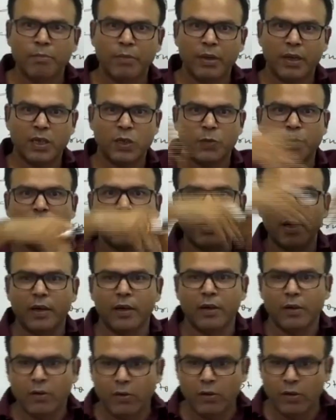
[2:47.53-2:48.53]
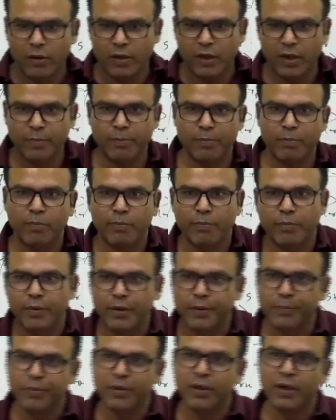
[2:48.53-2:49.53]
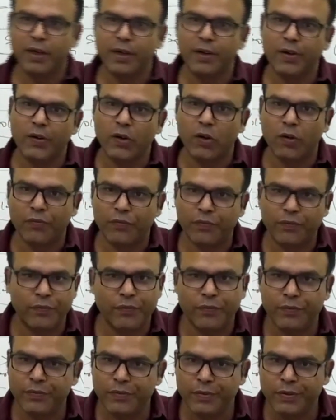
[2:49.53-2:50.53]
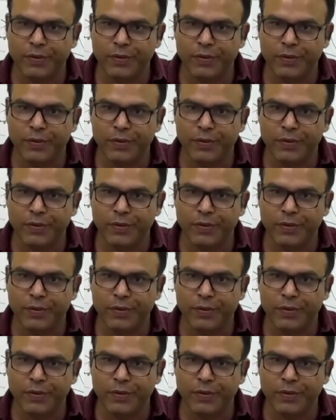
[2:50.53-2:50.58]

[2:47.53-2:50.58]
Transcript: big spark and all get grid off.